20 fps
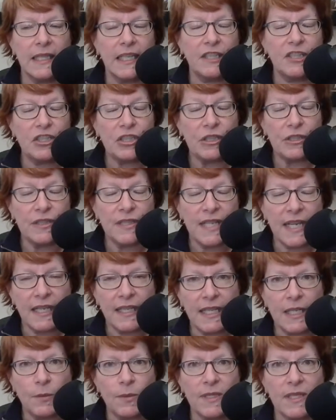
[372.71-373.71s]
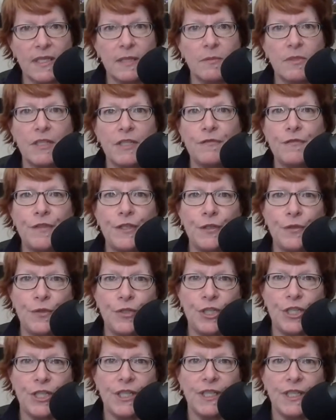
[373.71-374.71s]
it turns out there was some
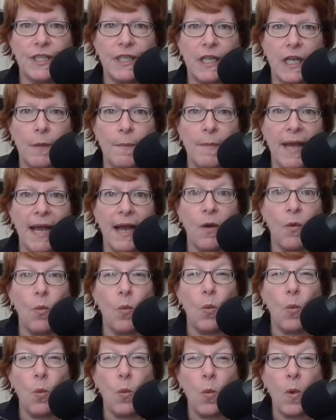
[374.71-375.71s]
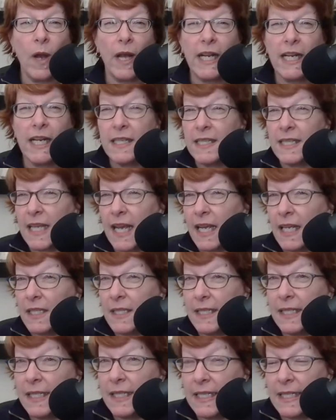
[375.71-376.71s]
confusion about what
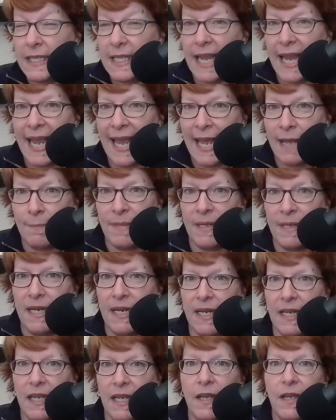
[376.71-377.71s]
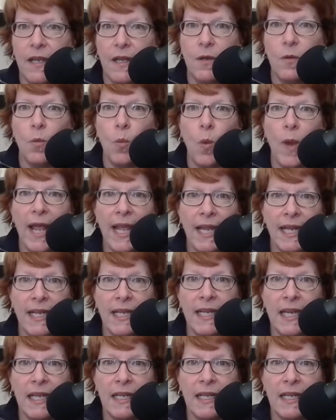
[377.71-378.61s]
exactly is happening when